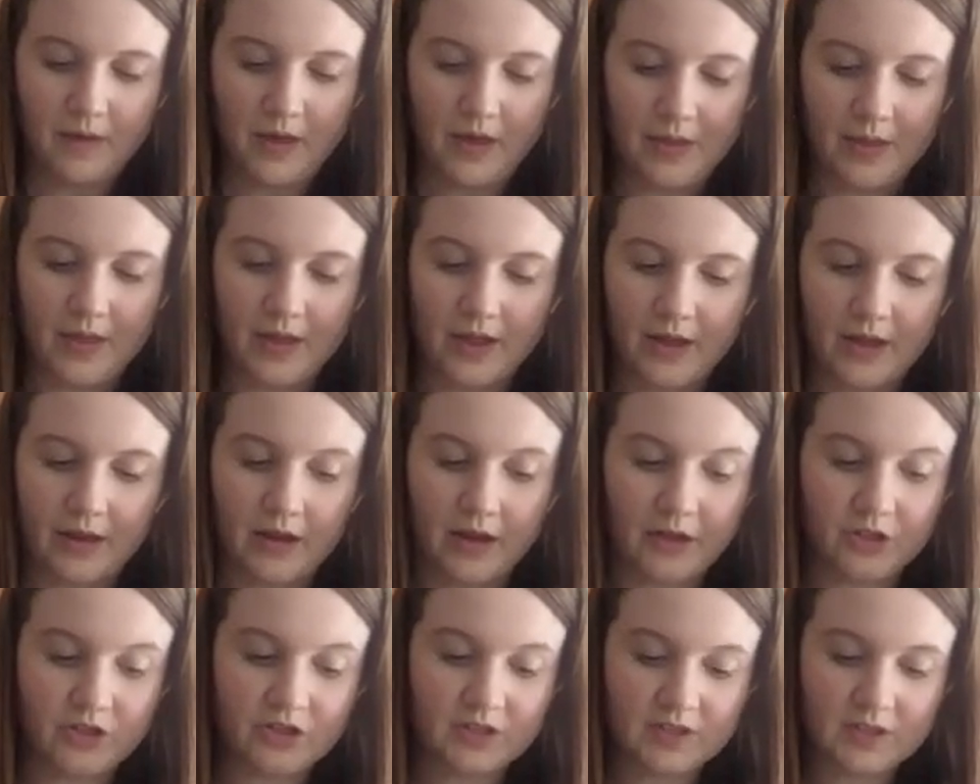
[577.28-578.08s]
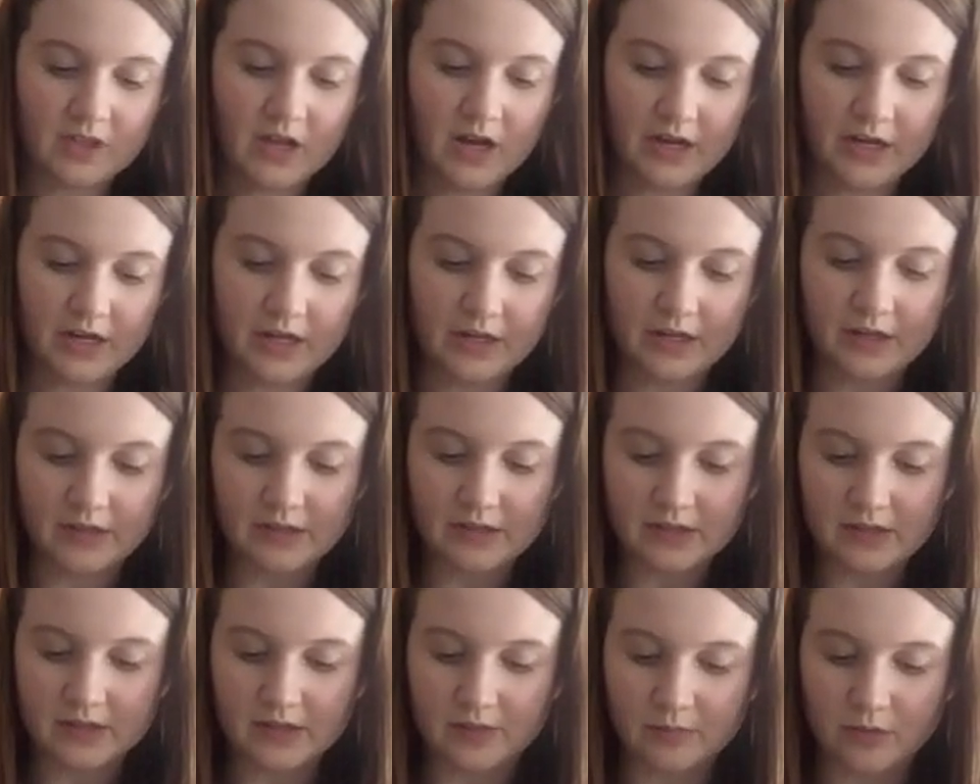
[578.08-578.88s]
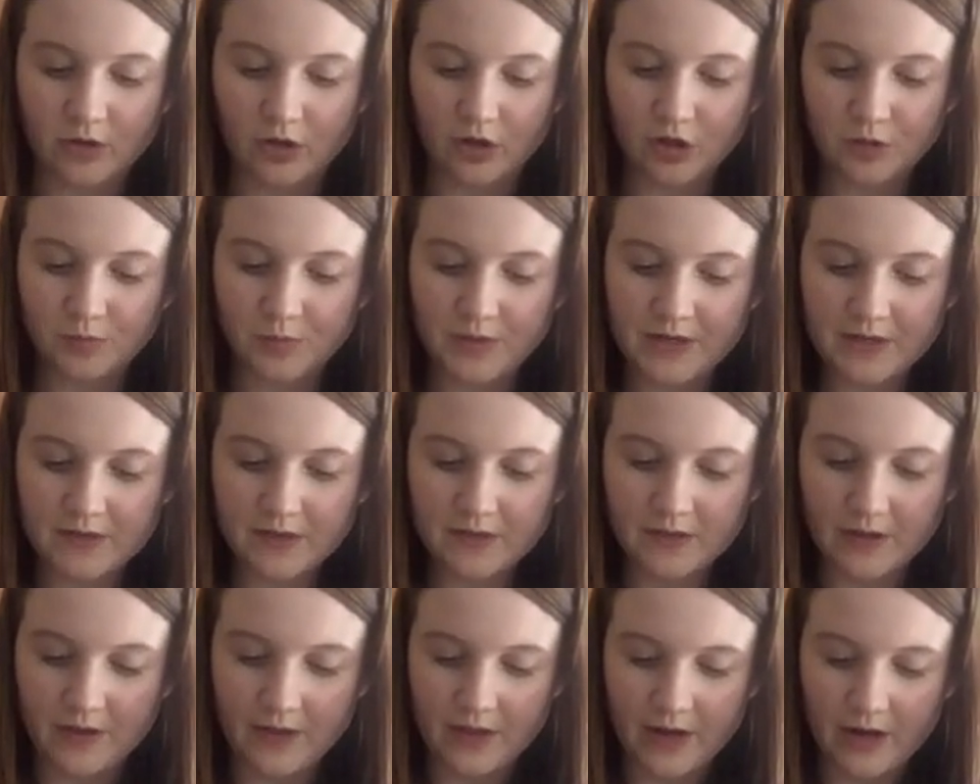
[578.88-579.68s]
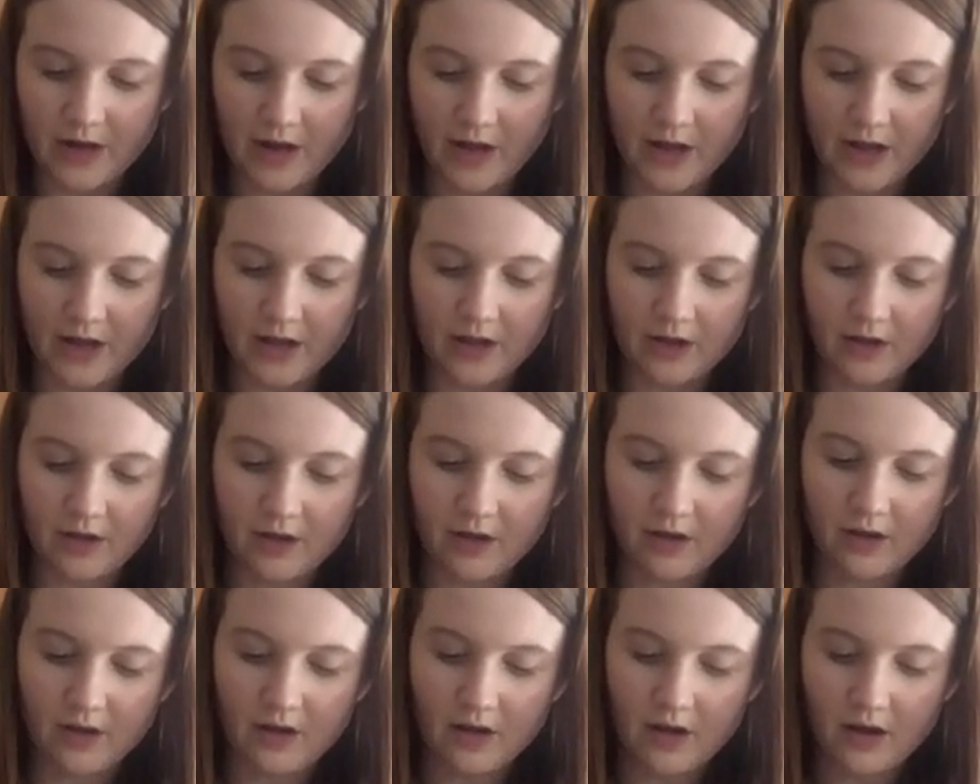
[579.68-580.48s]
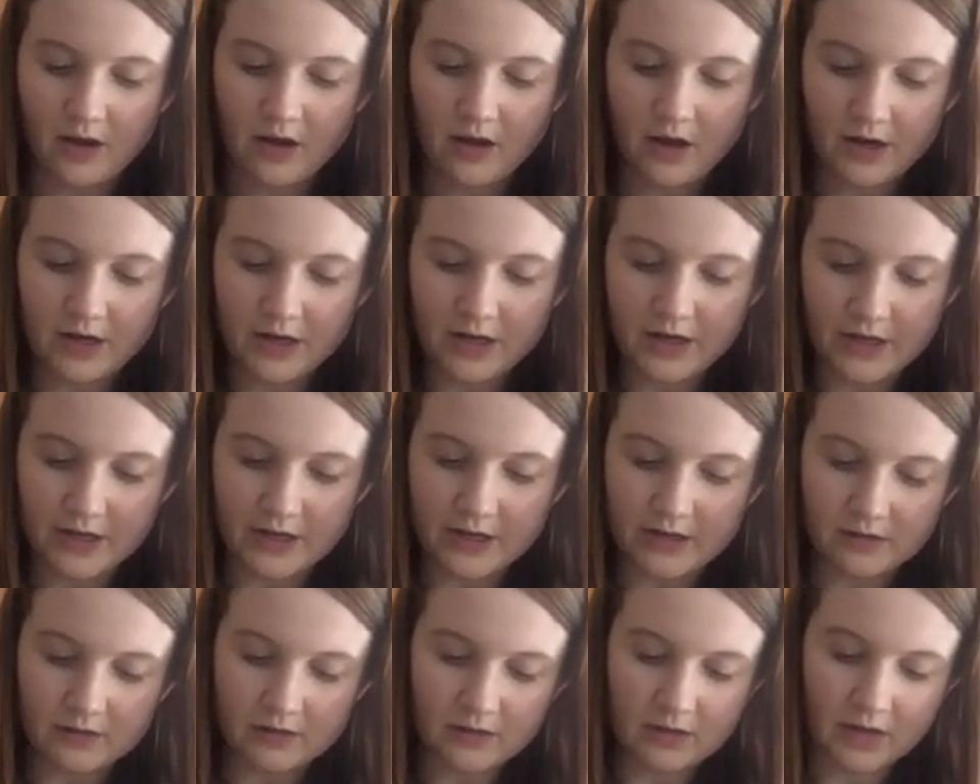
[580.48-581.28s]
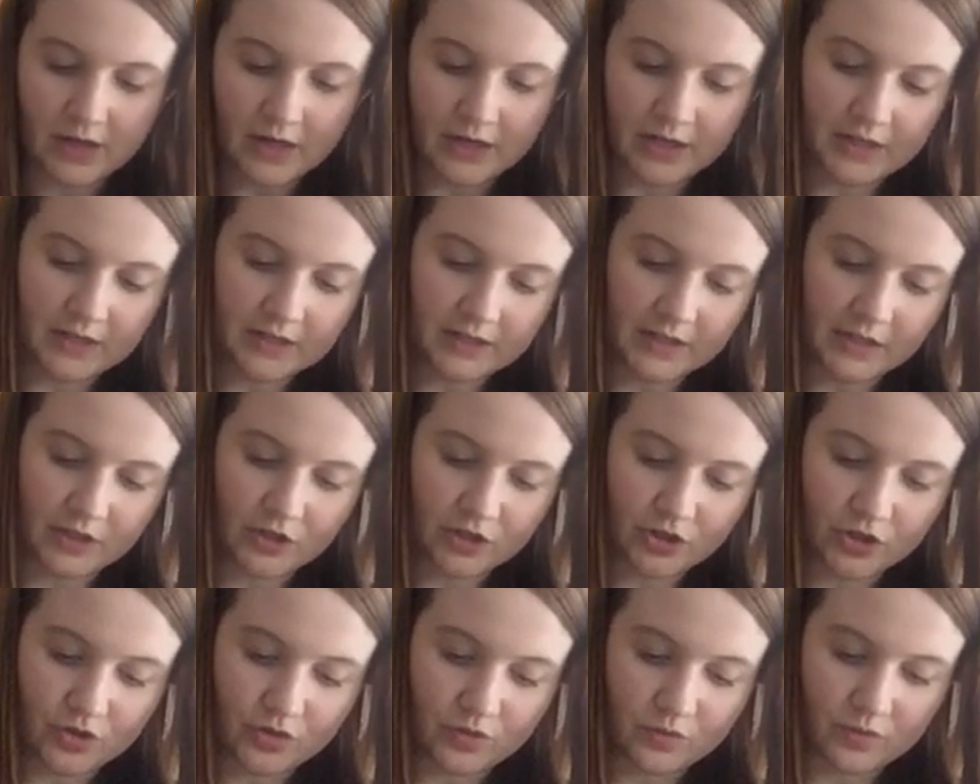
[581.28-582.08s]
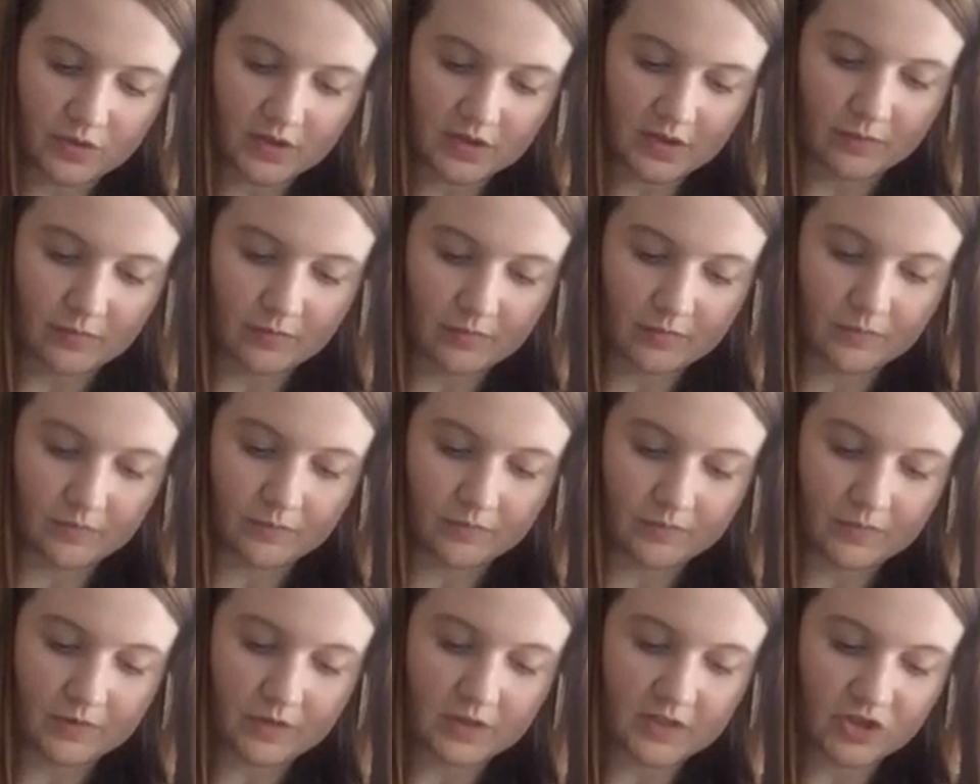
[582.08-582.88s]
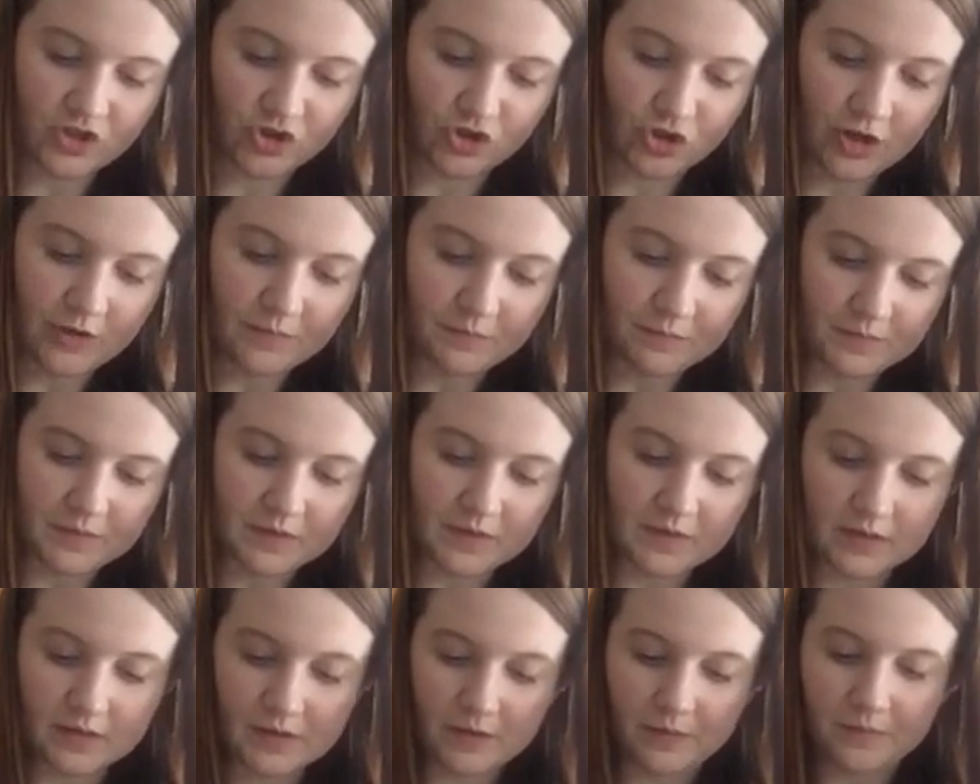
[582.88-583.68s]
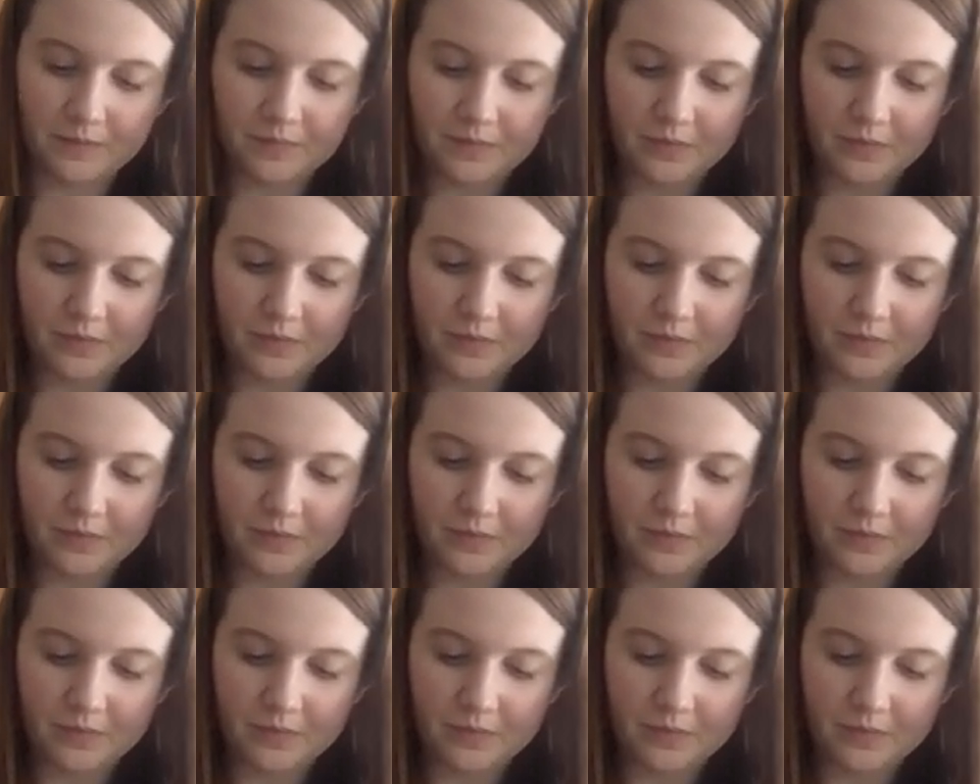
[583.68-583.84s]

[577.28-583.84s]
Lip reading: And then I just cut it into some large pieces, and then I cut it into some strips,